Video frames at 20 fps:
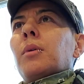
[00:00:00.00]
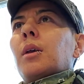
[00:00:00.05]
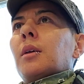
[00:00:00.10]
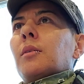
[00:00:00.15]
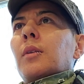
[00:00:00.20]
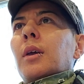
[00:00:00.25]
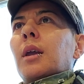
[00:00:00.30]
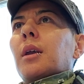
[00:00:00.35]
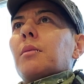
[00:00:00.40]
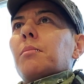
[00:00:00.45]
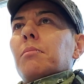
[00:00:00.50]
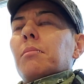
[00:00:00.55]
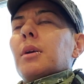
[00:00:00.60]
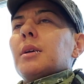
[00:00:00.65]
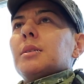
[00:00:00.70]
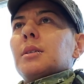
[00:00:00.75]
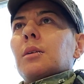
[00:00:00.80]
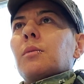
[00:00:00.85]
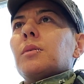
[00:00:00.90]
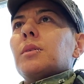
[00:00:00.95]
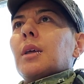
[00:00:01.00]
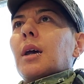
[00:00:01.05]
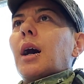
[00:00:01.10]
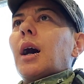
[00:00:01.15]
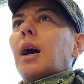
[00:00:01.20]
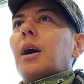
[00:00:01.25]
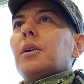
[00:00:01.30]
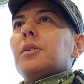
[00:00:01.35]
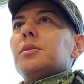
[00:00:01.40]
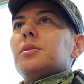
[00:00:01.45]
and like messing with the
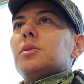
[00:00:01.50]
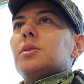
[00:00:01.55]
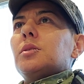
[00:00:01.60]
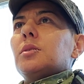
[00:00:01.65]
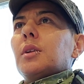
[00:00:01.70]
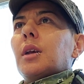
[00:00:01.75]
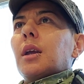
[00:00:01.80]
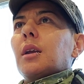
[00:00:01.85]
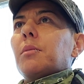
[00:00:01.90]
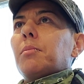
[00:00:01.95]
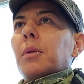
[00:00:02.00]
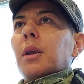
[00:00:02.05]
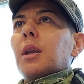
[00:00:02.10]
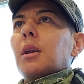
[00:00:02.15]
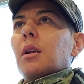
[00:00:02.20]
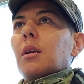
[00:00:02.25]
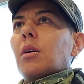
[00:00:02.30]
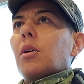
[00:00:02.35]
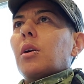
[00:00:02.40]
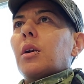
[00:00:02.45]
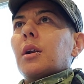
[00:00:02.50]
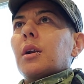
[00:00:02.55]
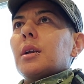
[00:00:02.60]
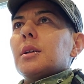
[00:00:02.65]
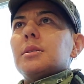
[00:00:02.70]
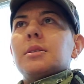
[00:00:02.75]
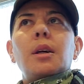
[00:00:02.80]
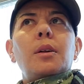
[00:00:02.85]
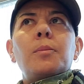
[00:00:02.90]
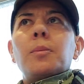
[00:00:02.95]
house to like make it harder to
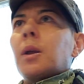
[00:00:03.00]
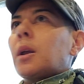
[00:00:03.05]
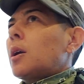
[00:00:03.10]
sell.